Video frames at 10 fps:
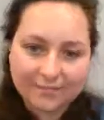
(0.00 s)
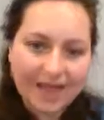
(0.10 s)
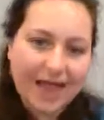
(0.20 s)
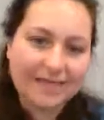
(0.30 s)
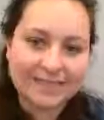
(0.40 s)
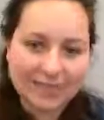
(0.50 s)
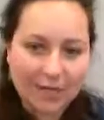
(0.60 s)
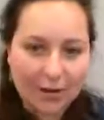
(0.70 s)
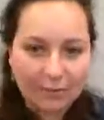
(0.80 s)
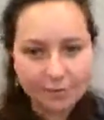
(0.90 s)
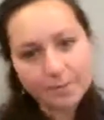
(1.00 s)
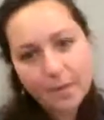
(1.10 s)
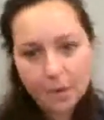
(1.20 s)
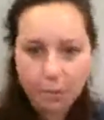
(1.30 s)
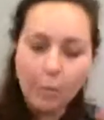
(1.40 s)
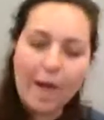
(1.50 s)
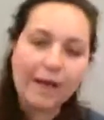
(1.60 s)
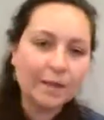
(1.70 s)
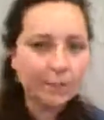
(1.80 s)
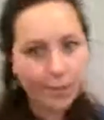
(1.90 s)
as,
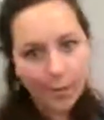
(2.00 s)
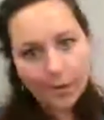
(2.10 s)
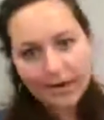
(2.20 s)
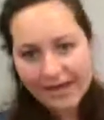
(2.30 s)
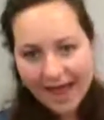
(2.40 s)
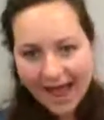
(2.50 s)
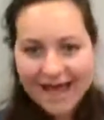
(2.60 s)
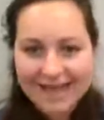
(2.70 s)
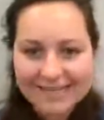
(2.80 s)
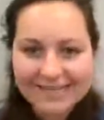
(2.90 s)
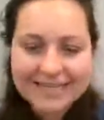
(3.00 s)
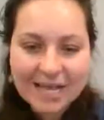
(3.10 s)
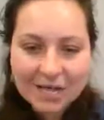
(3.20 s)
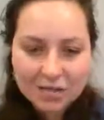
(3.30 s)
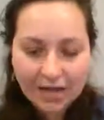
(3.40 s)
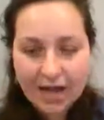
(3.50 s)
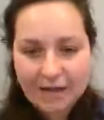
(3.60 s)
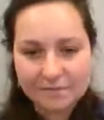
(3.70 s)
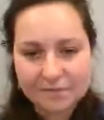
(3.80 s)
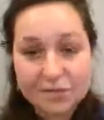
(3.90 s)
well-born as
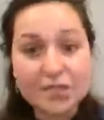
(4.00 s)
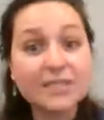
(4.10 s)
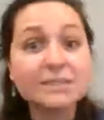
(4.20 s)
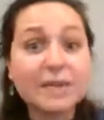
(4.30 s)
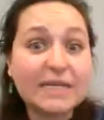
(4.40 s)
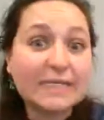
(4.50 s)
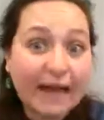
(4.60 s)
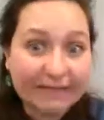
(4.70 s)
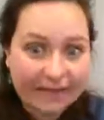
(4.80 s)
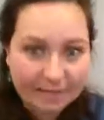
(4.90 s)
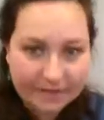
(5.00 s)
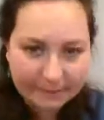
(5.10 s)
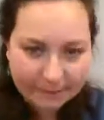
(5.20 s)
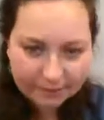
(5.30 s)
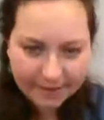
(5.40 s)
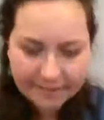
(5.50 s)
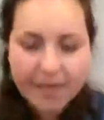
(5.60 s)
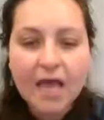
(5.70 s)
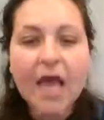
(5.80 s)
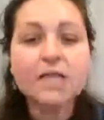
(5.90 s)
she's been telling people, right?
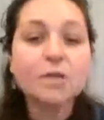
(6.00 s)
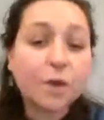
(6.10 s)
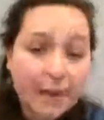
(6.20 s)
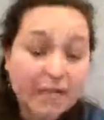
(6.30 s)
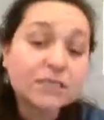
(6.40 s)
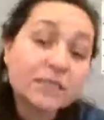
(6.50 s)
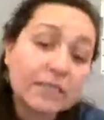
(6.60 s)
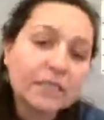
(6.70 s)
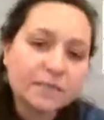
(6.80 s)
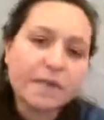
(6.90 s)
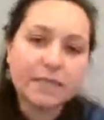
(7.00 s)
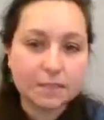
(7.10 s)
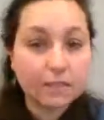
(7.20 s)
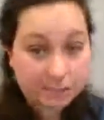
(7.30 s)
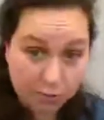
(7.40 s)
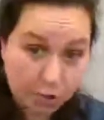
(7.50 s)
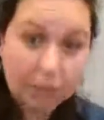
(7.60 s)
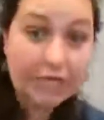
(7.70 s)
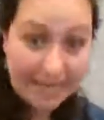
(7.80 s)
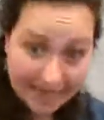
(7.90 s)
And so her parents did this basically so she
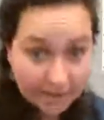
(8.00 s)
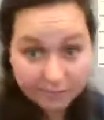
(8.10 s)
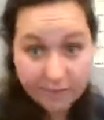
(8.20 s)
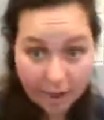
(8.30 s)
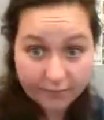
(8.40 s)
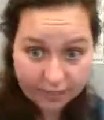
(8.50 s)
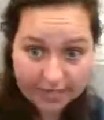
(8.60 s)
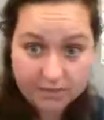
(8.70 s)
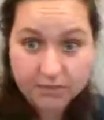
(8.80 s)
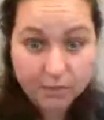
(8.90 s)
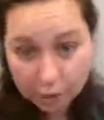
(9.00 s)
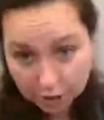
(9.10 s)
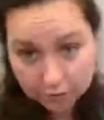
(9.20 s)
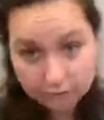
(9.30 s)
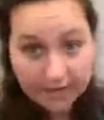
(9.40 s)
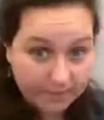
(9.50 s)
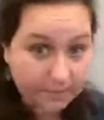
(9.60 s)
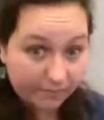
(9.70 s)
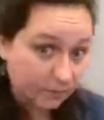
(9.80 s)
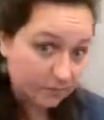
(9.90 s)
could get out of poverty and so that she could rise
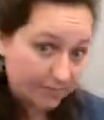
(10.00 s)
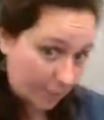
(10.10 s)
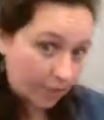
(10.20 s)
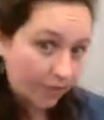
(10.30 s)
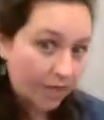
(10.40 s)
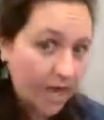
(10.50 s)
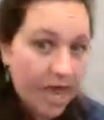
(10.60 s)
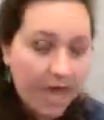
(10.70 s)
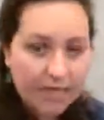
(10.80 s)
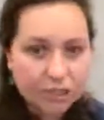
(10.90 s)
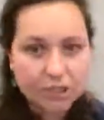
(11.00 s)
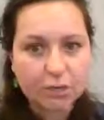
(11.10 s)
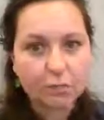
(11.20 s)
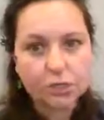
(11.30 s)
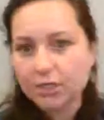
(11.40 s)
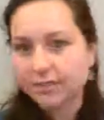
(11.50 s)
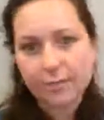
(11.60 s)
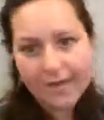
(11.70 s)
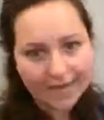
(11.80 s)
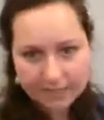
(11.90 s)
above her station. And so she doesn't
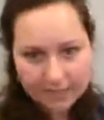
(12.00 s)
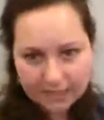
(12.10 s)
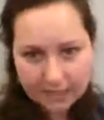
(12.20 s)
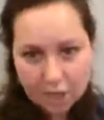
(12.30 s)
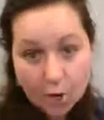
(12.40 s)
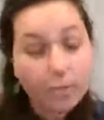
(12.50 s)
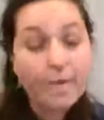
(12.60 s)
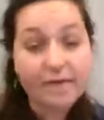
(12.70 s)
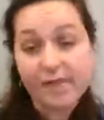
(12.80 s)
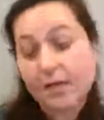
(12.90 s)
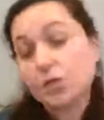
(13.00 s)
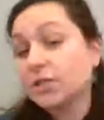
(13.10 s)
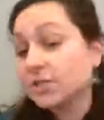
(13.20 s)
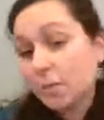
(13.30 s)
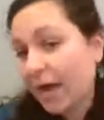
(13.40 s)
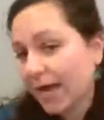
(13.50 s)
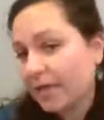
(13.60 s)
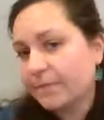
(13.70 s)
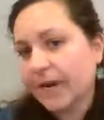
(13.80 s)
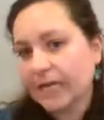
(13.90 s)
want anybody to know about that, and she doesn't want
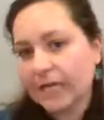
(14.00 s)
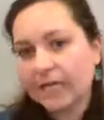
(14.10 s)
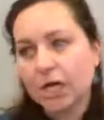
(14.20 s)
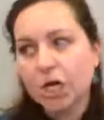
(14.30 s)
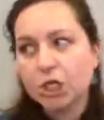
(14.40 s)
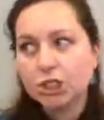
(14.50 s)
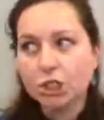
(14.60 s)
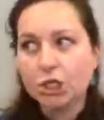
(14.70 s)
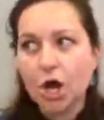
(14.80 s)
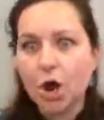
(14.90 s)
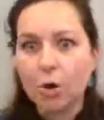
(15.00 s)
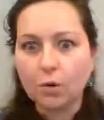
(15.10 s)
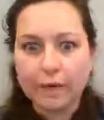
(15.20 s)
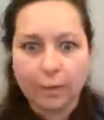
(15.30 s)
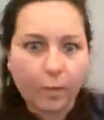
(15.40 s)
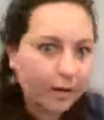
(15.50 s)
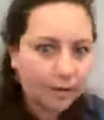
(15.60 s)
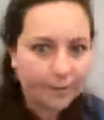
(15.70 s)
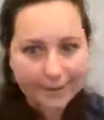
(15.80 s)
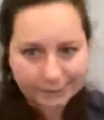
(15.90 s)
anybody to know like where
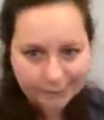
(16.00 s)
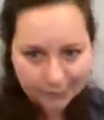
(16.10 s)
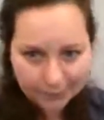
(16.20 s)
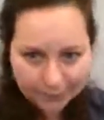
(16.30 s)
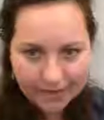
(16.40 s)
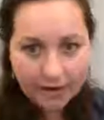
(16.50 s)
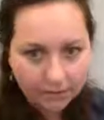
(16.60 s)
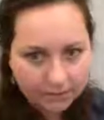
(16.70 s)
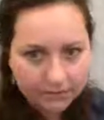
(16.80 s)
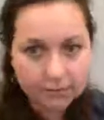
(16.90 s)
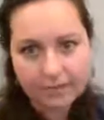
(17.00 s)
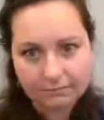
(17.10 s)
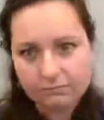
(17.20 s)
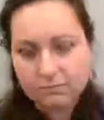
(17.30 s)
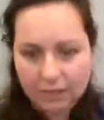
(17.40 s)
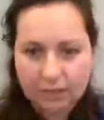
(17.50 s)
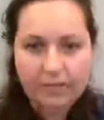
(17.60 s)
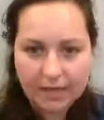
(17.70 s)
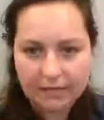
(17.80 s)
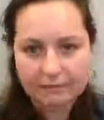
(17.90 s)
her parents are, who they are, so that,
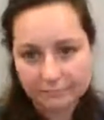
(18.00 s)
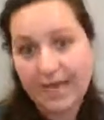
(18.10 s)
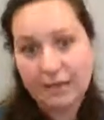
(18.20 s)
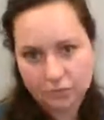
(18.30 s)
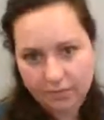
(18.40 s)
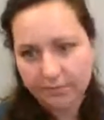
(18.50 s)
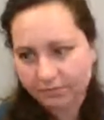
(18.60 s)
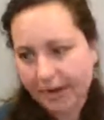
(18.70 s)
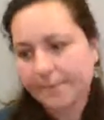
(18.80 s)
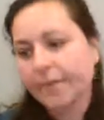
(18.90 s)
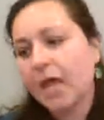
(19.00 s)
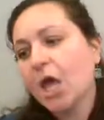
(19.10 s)
they can get in trouble, right?